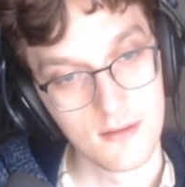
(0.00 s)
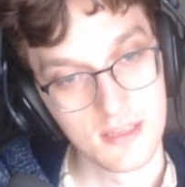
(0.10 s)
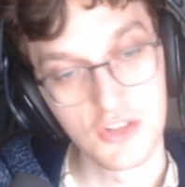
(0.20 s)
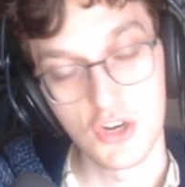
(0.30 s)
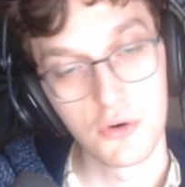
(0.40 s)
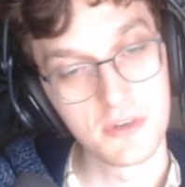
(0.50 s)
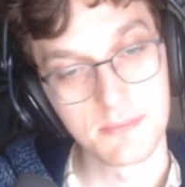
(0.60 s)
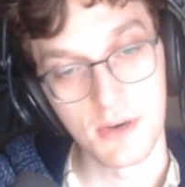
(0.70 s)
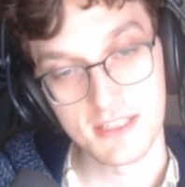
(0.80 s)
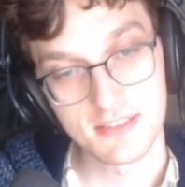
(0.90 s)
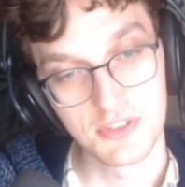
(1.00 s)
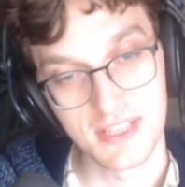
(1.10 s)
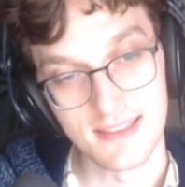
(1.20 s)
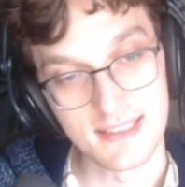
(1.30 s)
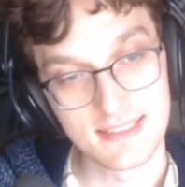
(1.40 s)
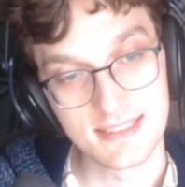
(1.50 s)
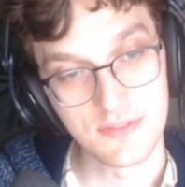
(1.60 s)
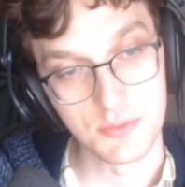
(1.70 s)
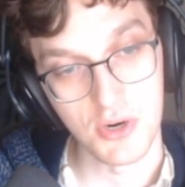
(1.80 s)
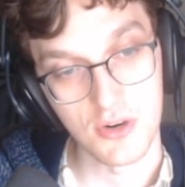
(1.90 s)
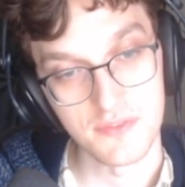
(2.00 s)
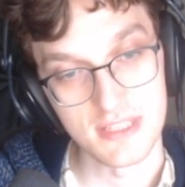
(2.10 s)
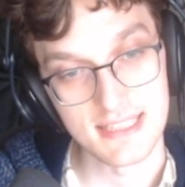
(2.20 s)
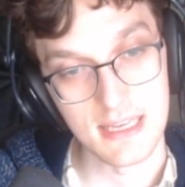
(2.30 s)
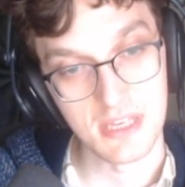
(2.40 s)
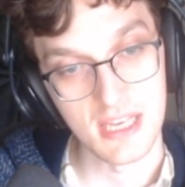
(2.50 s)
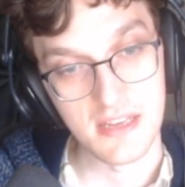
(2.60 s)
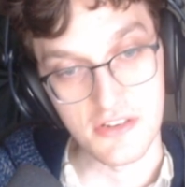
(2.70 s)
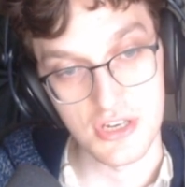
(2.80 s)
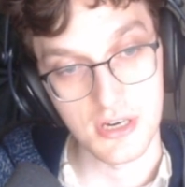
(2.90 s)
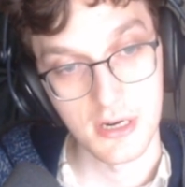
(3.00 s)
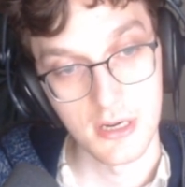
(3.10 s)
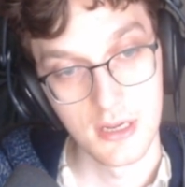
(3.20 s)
You know, it's possible that this is even part of the same cage here.